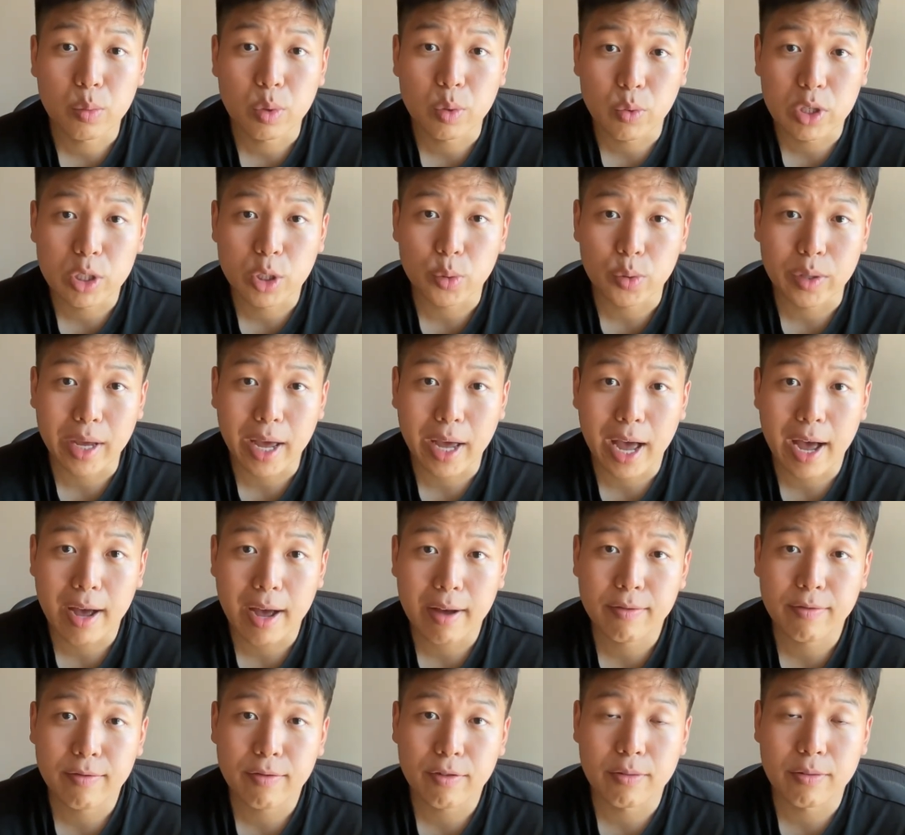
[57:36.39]
which we
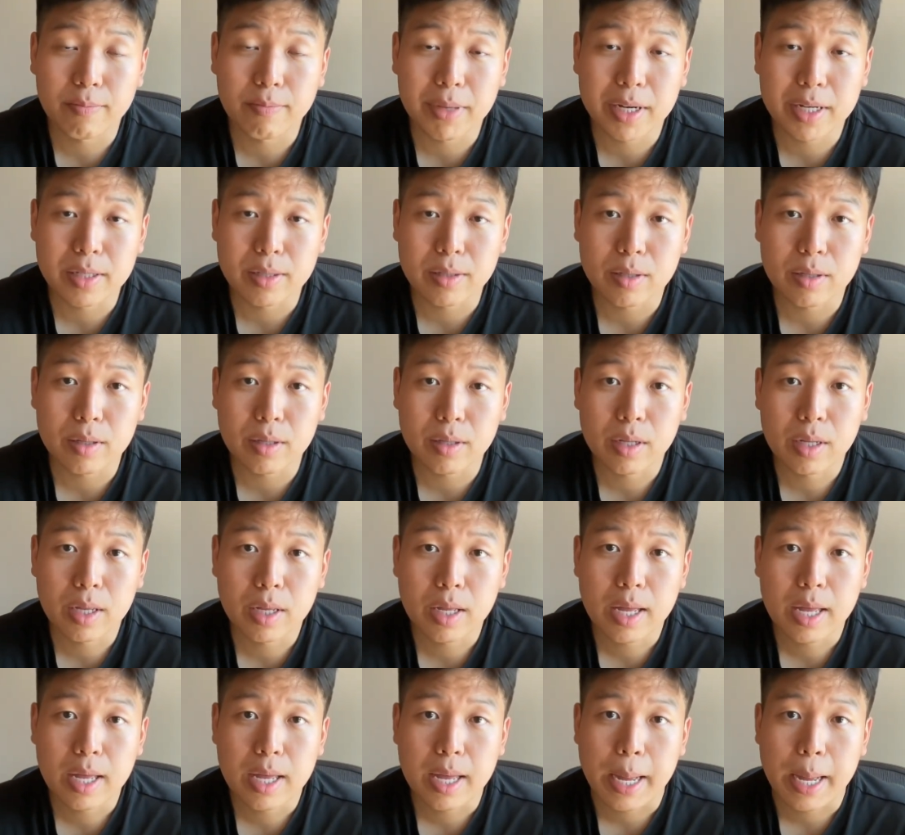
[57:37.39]
have for Bezel,
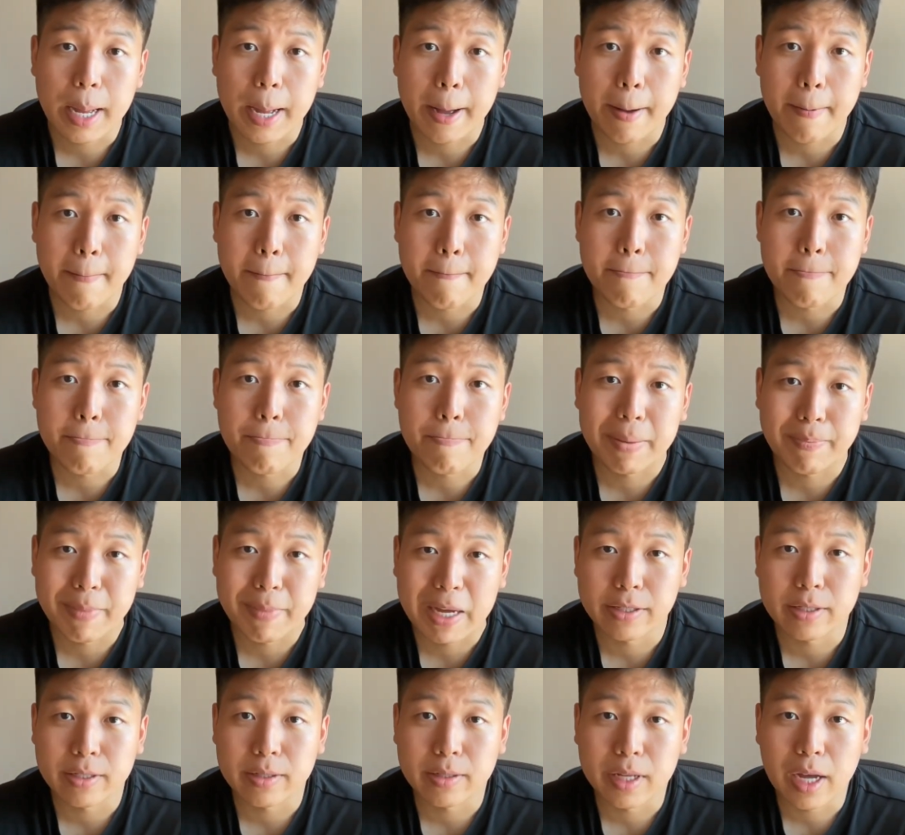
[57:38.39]

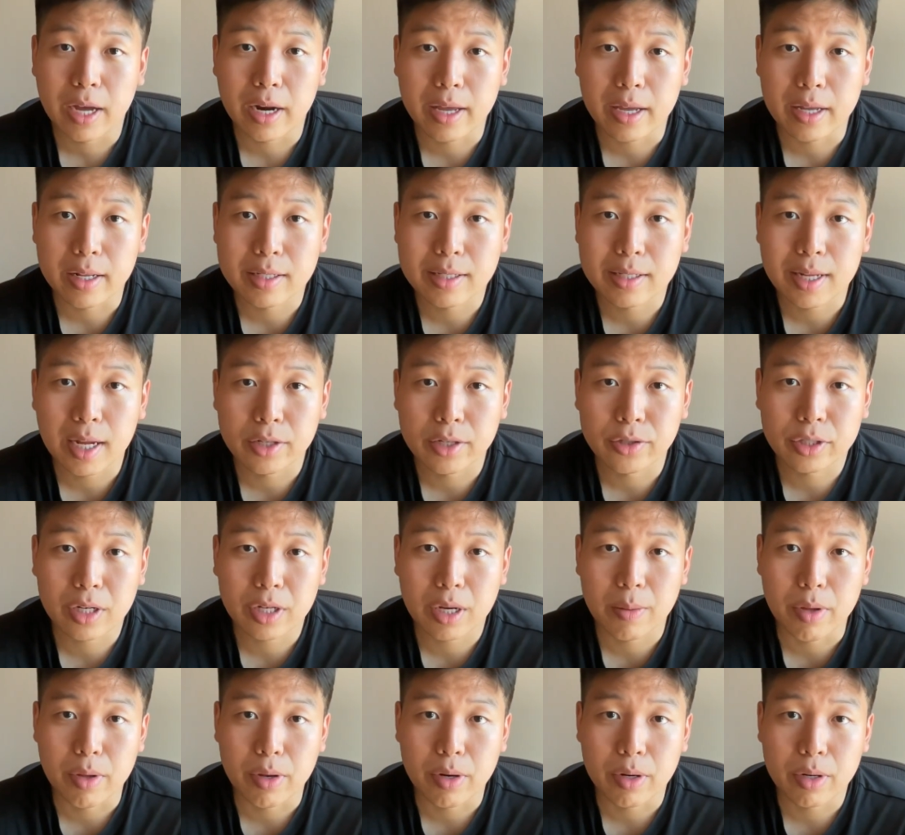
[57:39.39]

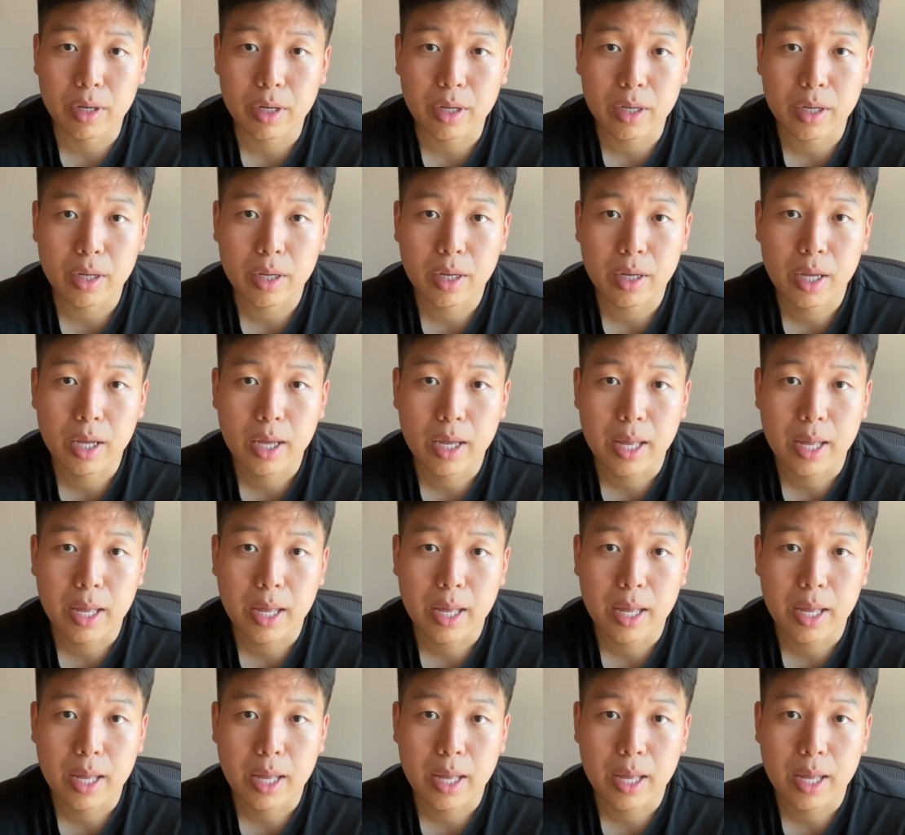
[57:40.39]
bezel.it/community.